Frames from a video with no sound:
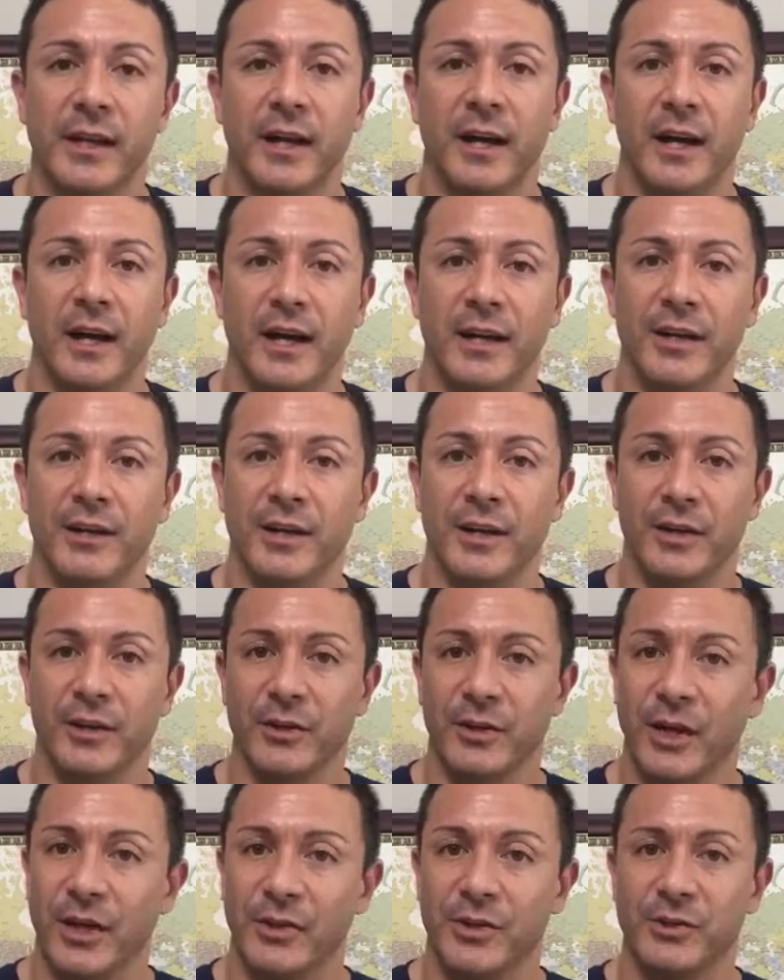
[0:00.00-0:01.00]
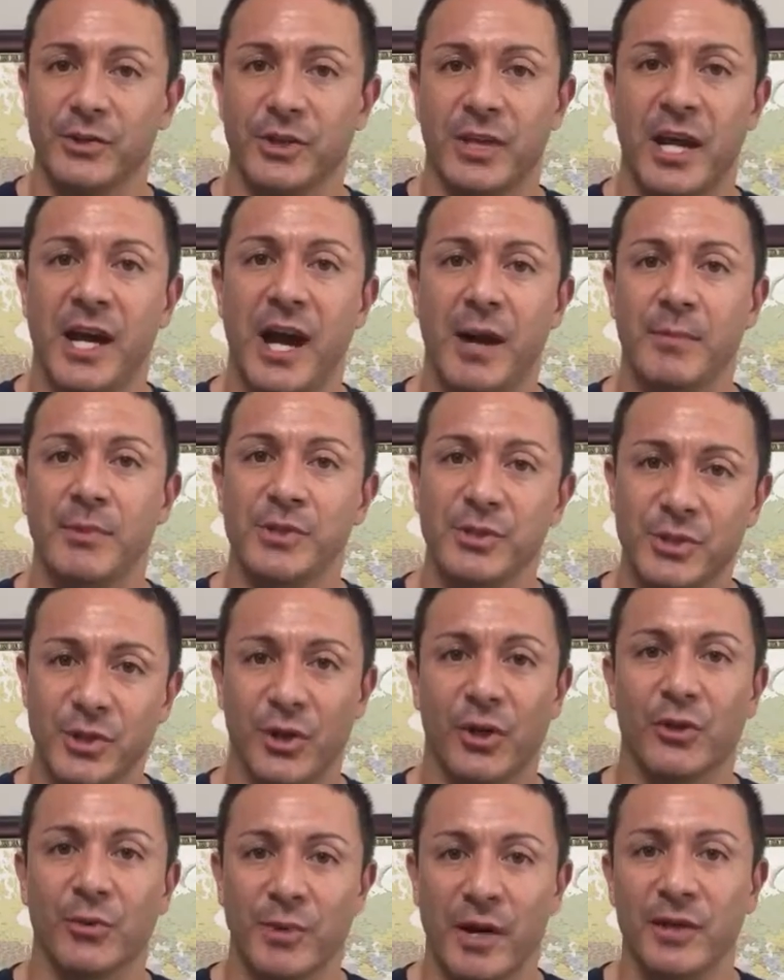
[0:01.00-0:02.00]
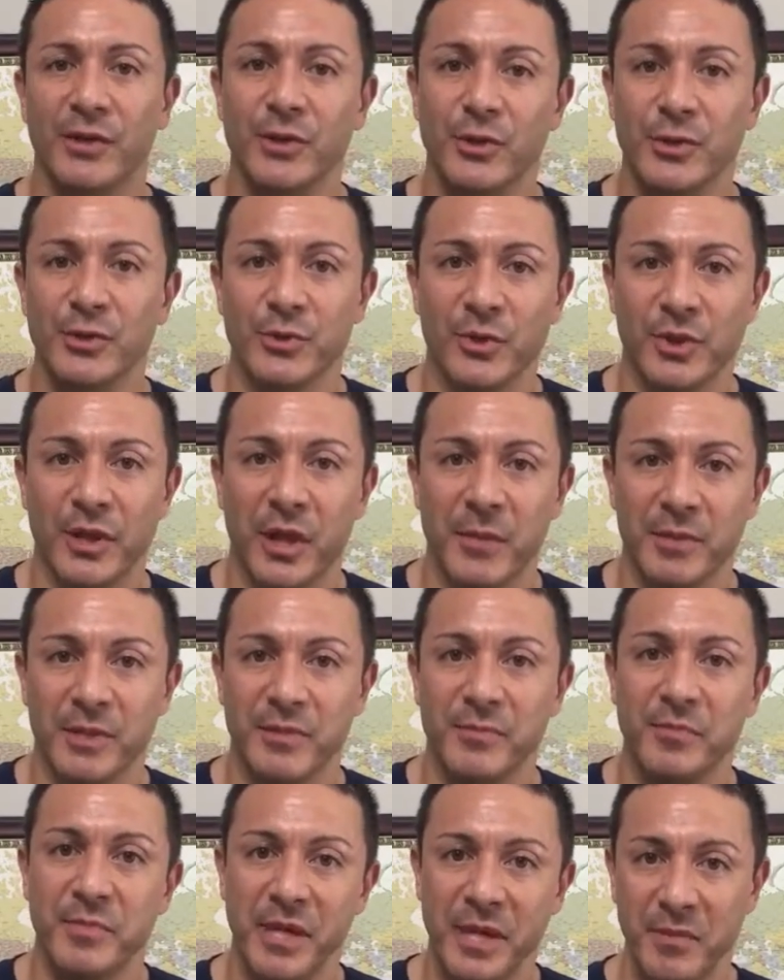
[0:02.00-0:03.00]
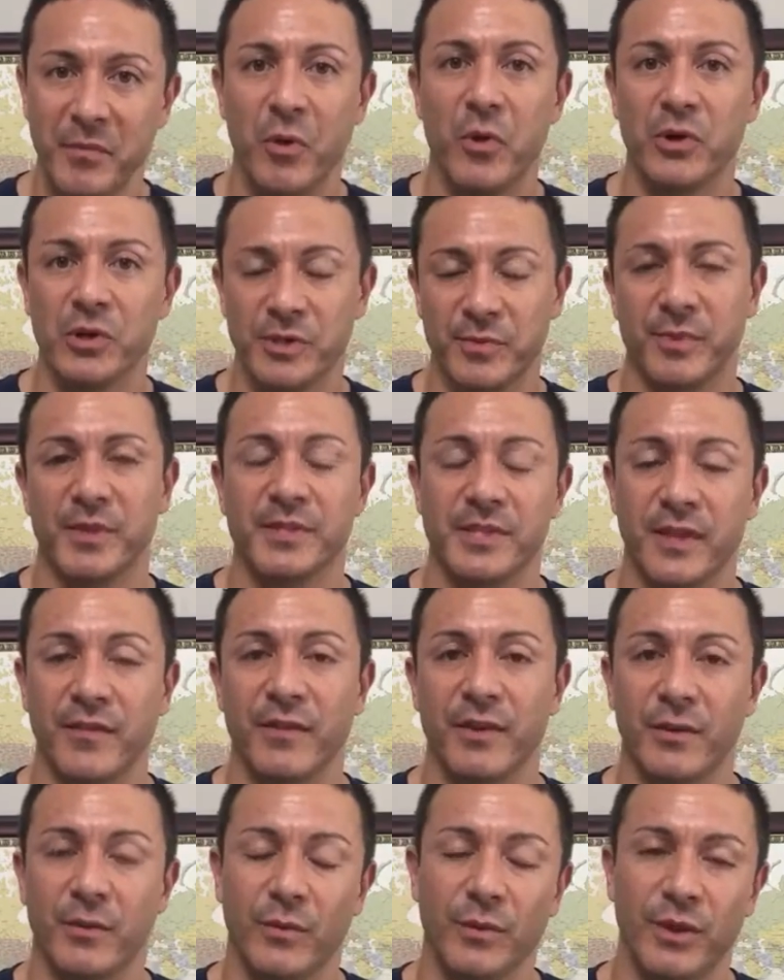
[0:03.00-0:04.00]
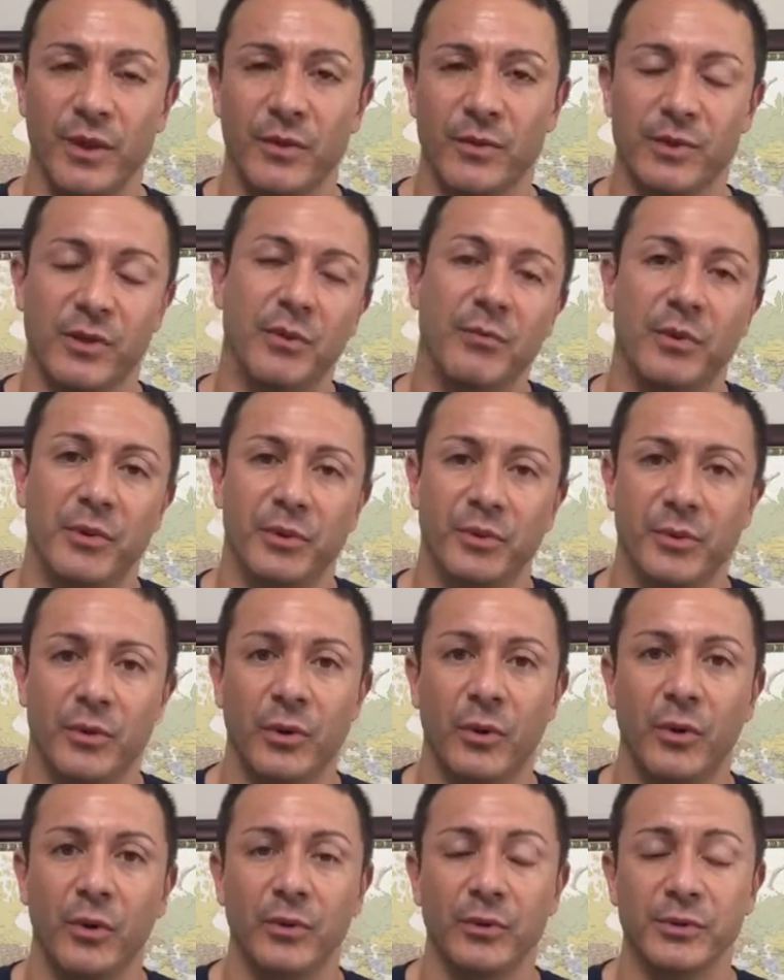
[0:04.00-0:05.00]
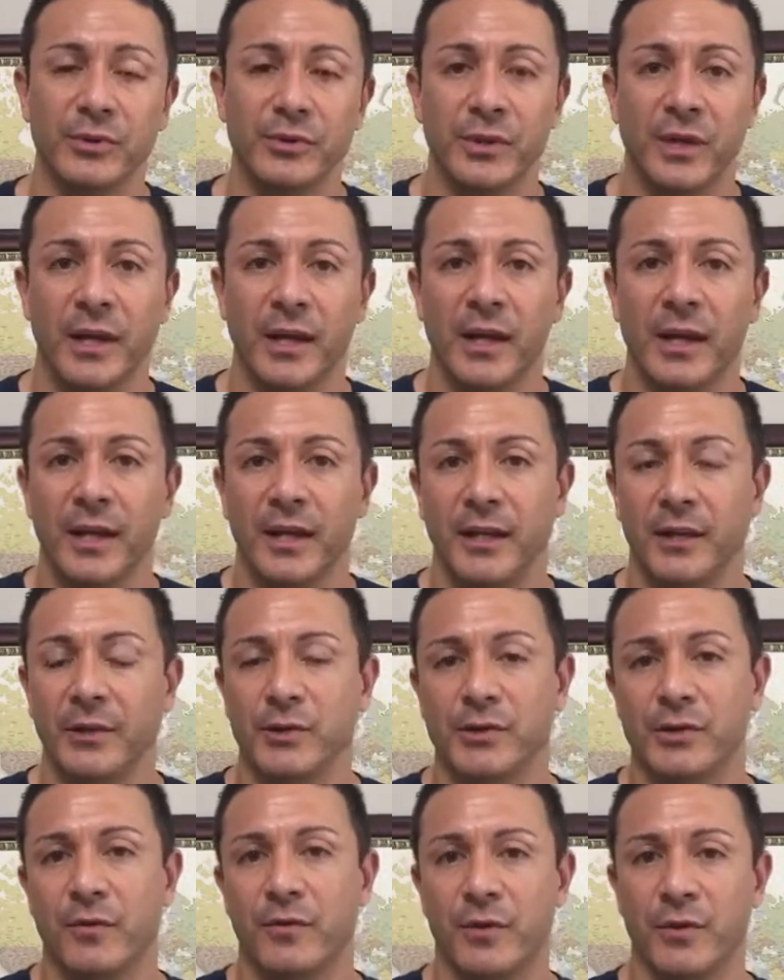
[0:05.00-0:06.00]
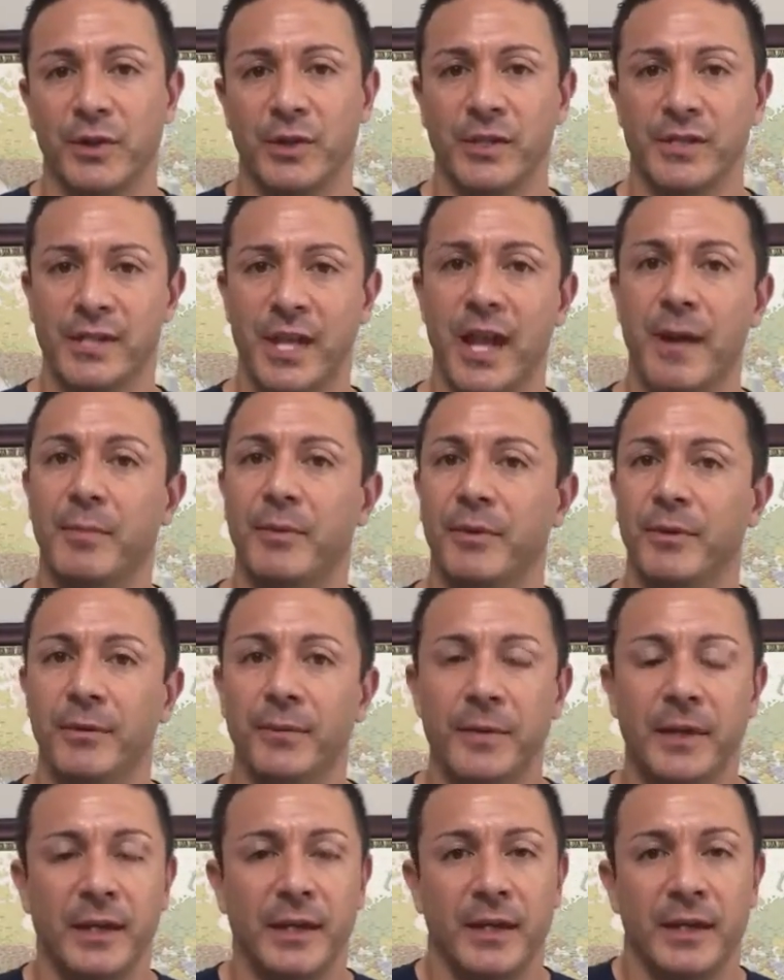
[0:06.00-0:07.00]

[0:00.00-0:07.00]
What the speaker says: a common term I've used with them is be more specific when they were talking about their goals. So for an example,